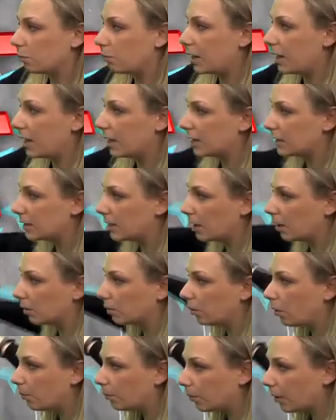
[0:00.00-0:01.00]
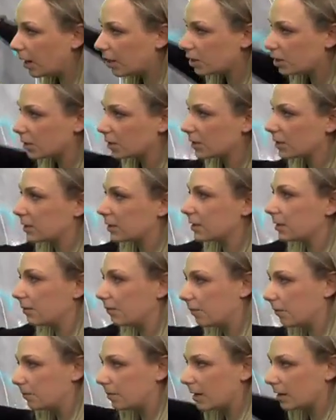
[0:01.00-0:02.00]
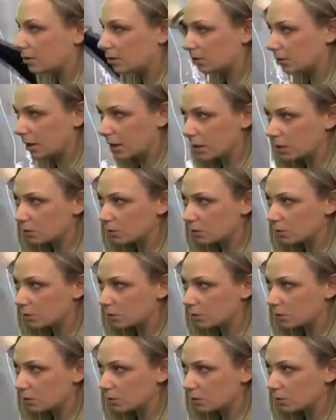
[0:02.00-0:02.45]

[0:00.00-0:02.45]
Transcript: winds and our low pressure system from yesterday